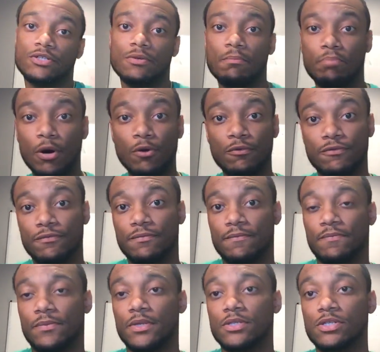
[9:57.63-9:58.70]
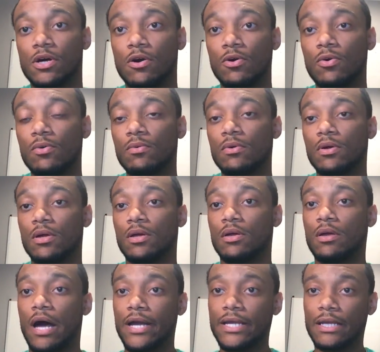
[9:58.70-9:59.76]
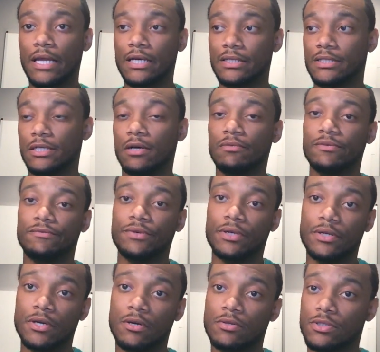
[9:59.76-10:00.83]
Both. So I did like a selfie video.